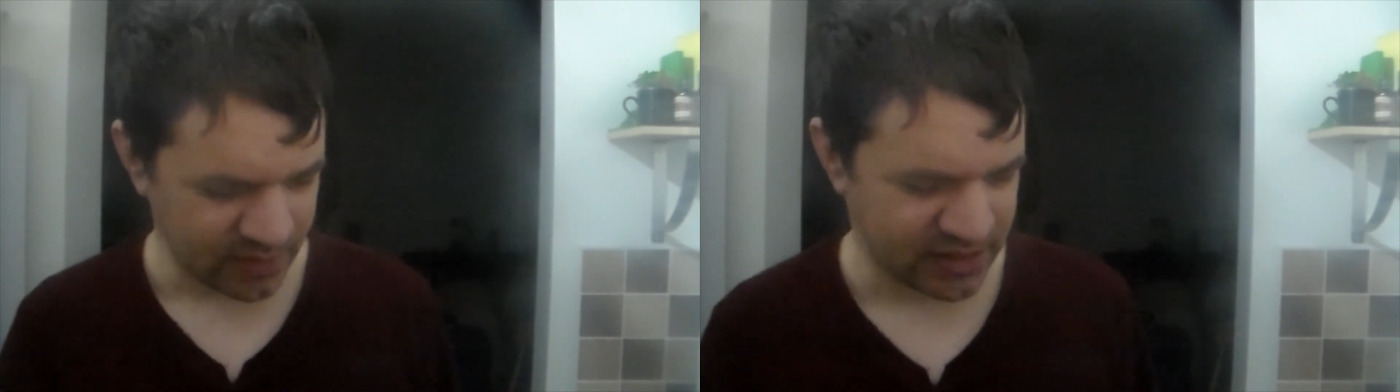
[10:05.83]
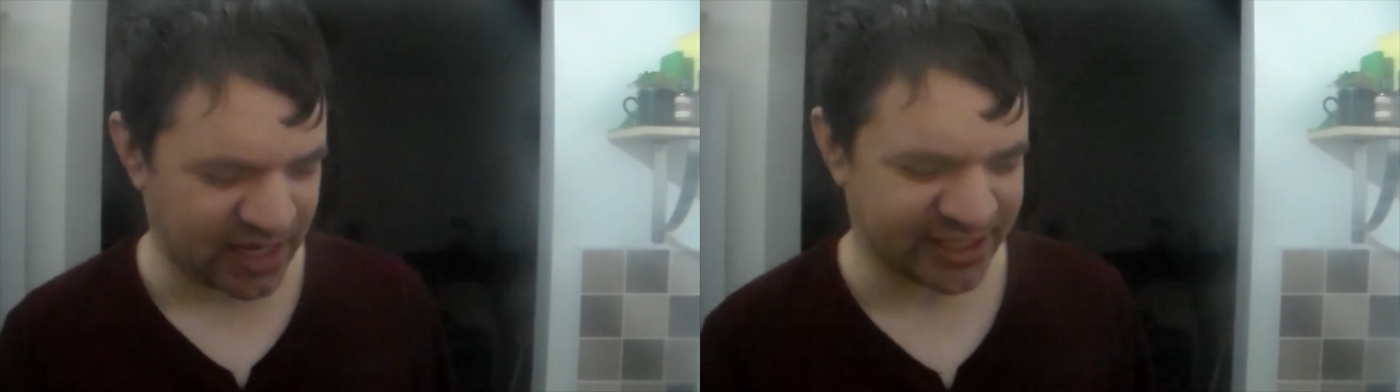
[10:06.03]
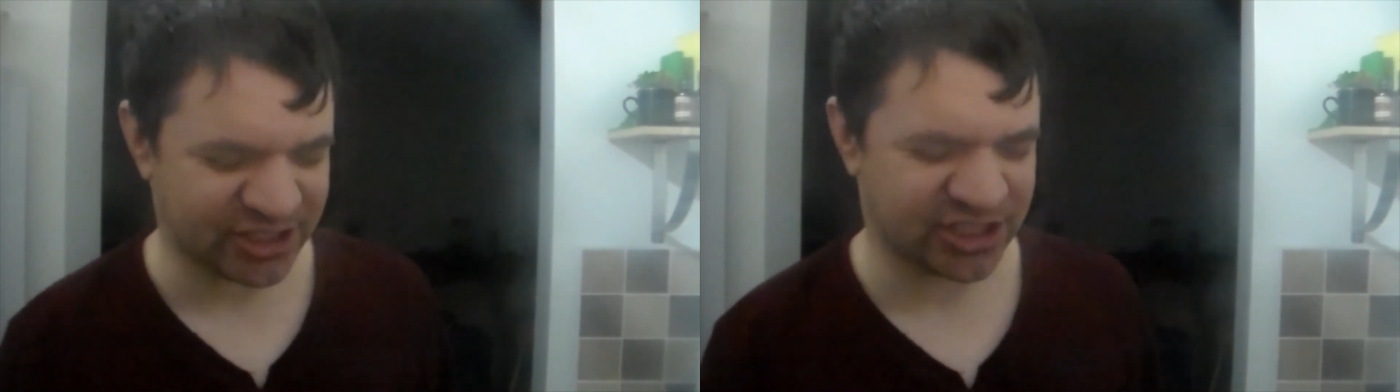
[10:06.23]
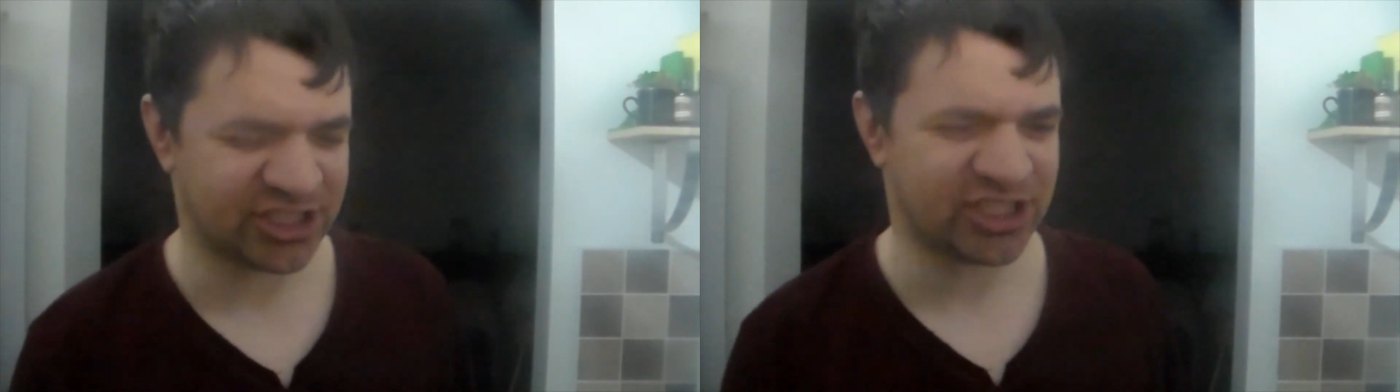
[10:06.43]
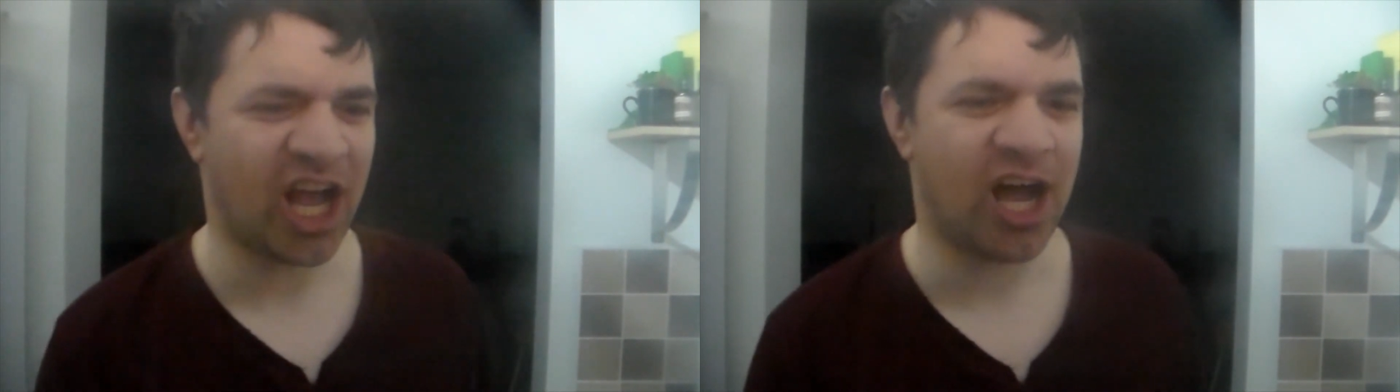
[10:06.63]
Nice
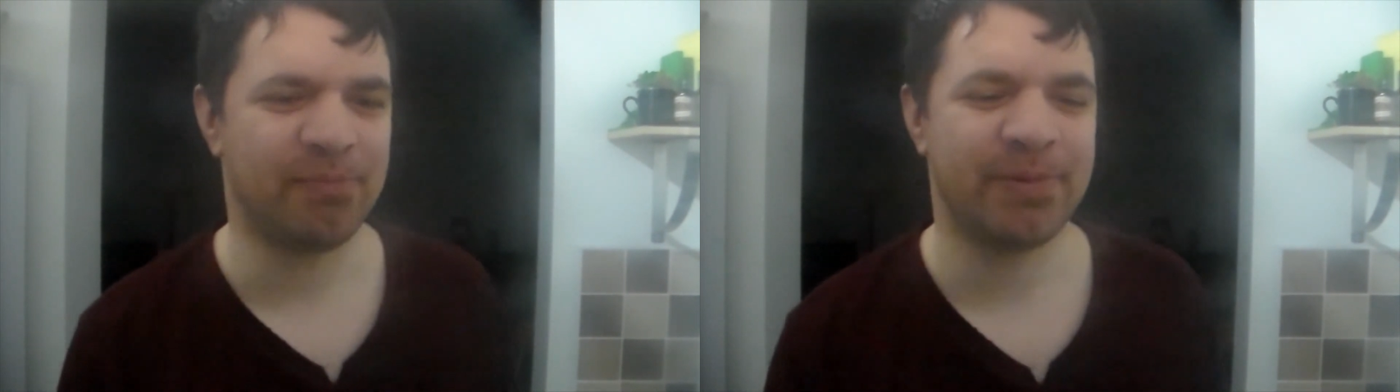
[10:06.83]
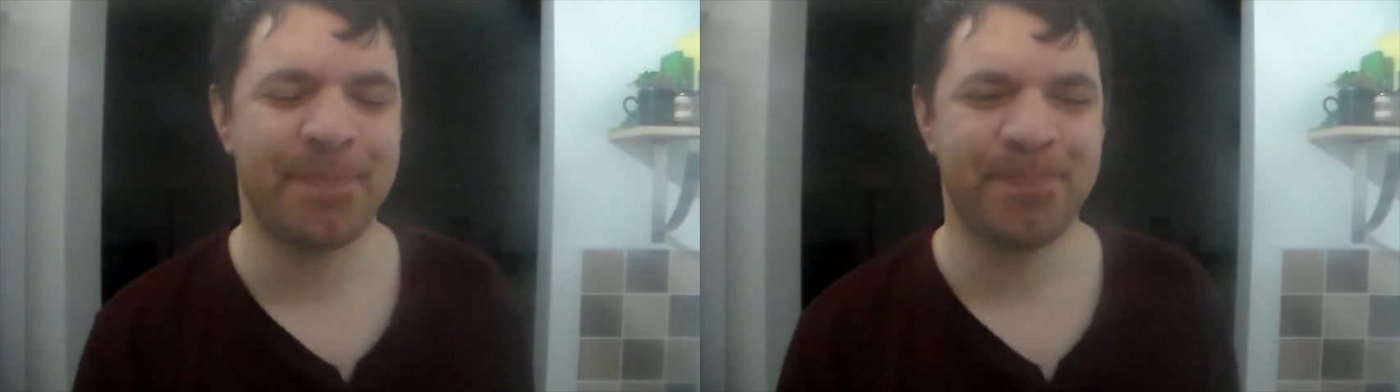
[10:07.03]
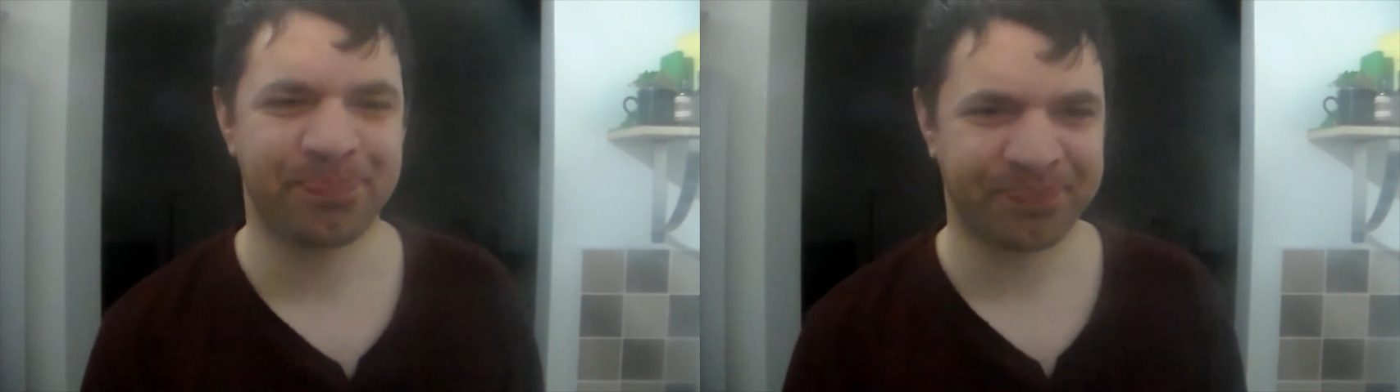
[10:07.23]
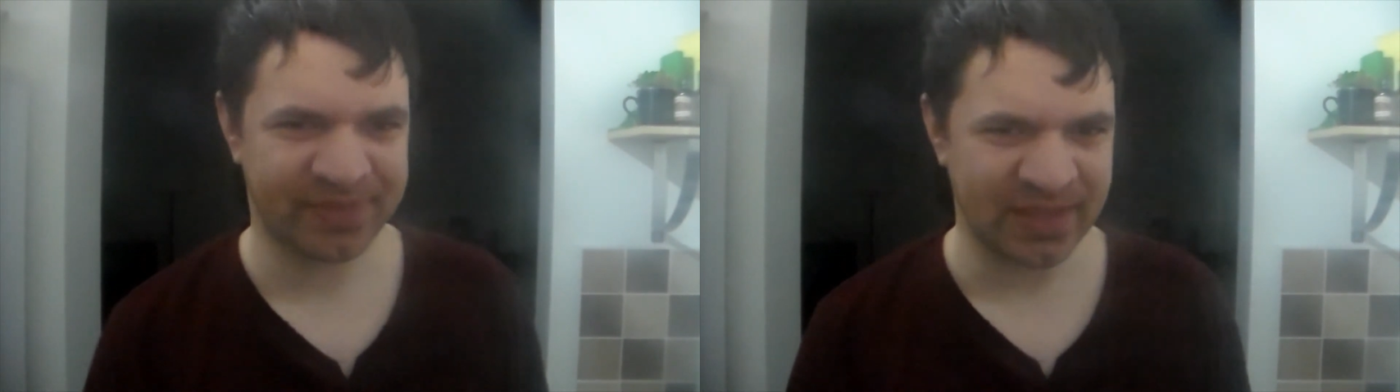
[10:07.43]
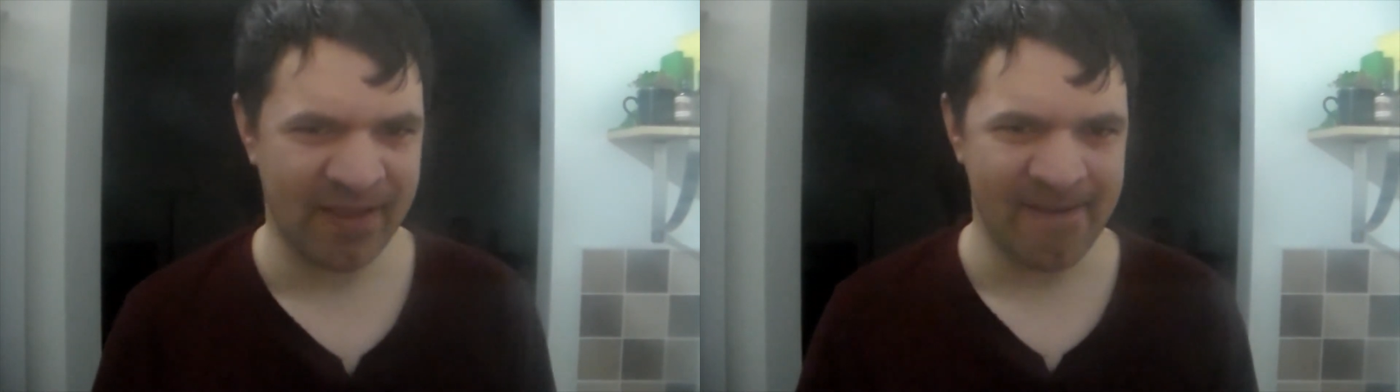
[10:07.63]
sharp
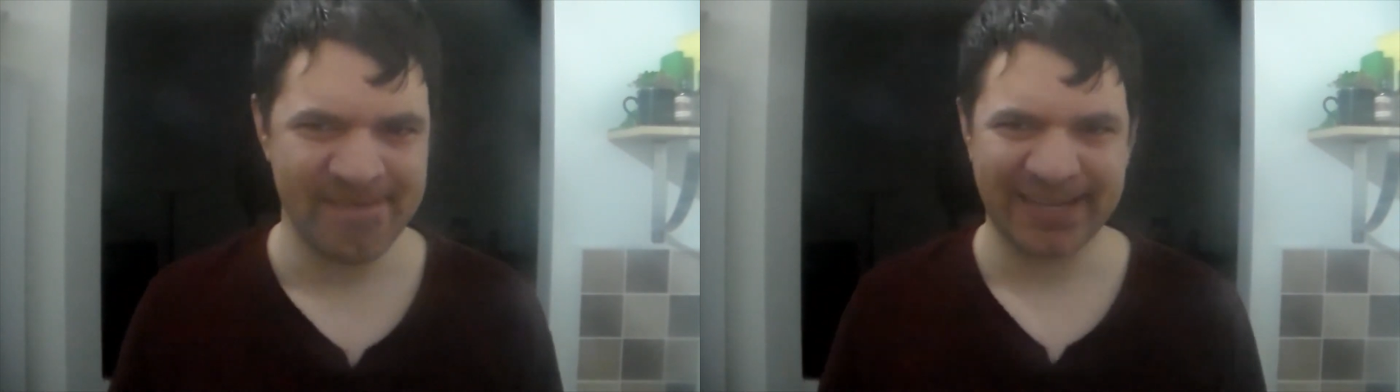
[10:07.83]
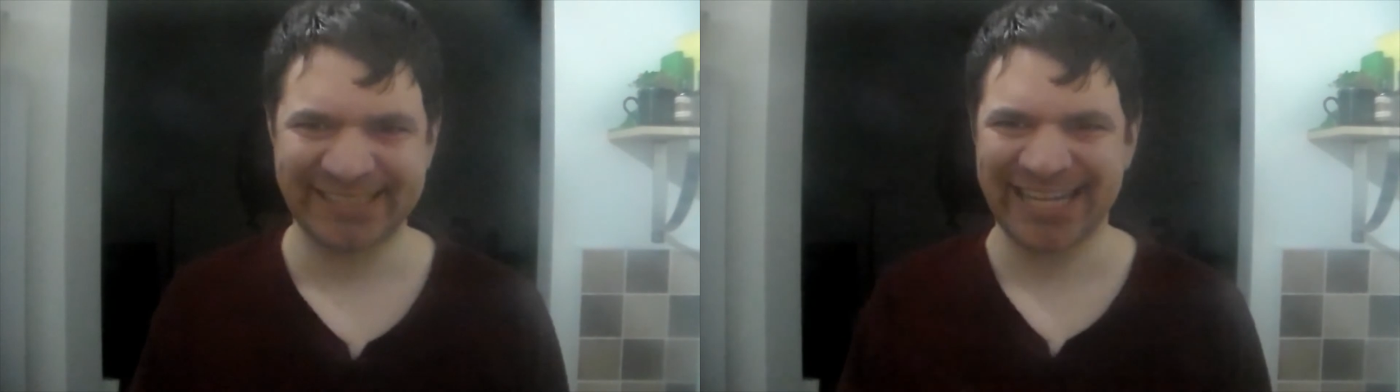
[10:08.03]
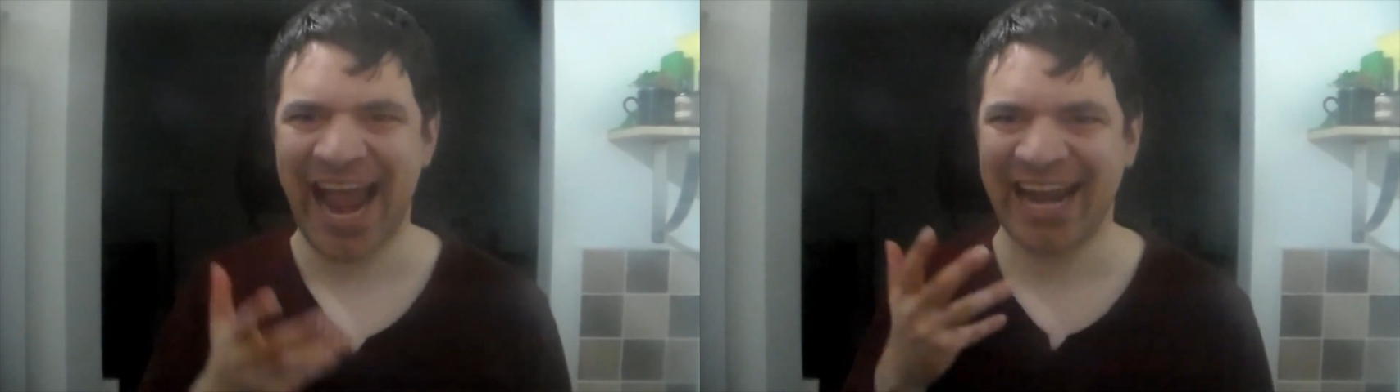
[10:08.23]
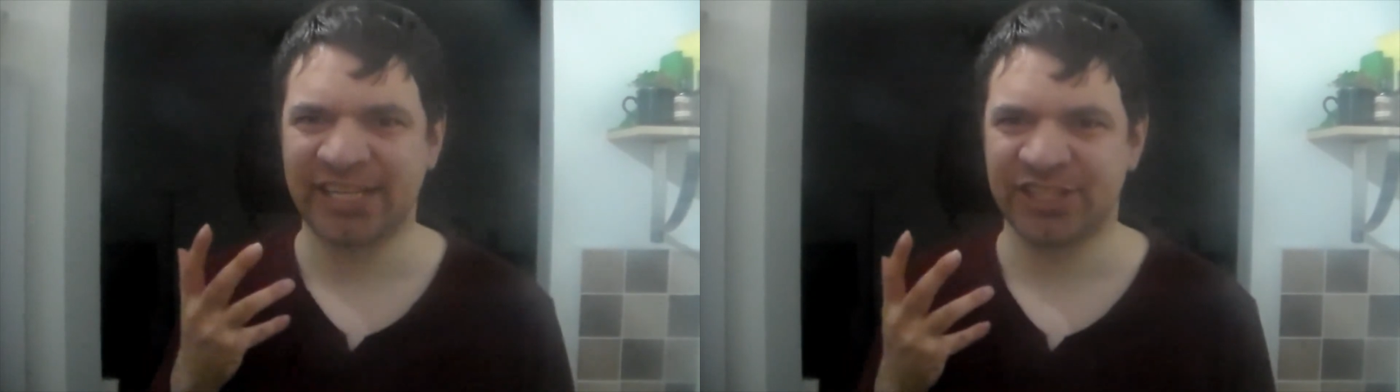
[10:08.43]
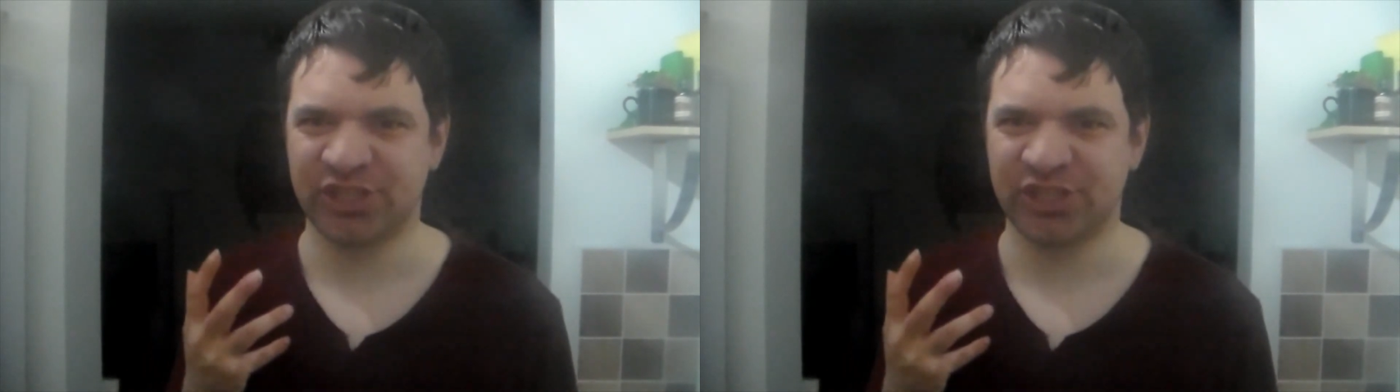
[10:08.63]
tang